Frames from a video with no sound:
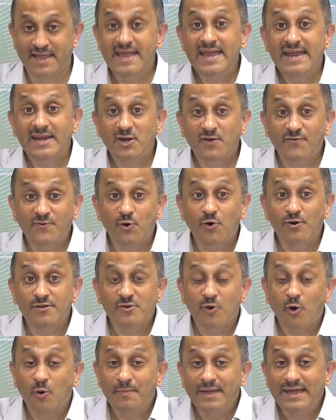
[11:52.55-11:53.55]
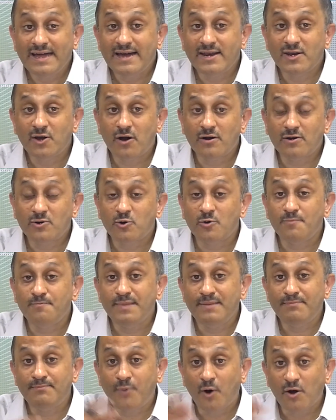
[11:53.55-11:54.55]
Now, of course, omega naught could
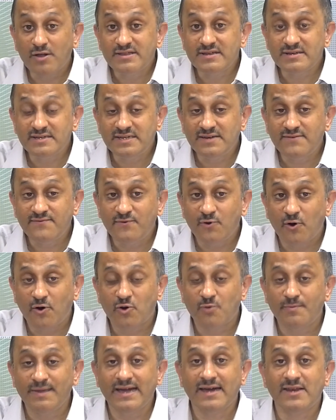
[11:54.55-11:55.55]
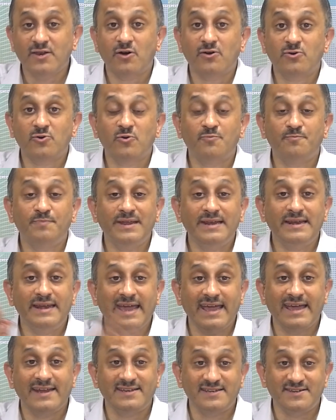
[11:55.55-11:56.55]
be positive or omega naught could be
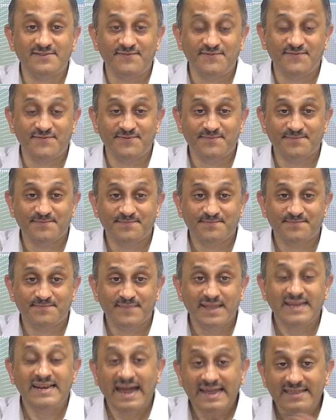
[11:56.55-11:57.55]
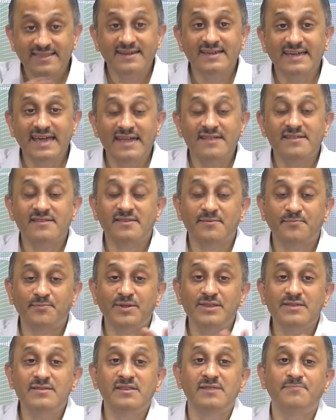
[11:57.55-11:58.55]
negative. In either case, the
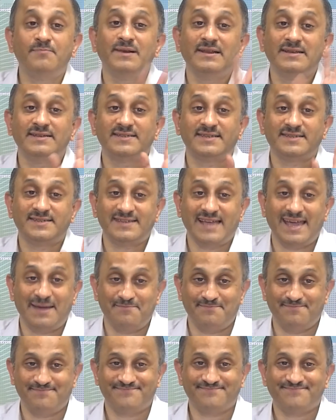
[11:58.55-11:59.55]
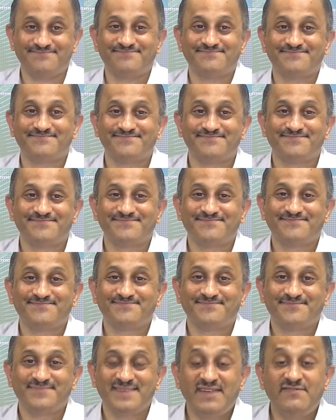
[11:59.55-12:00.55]
principle is the same. If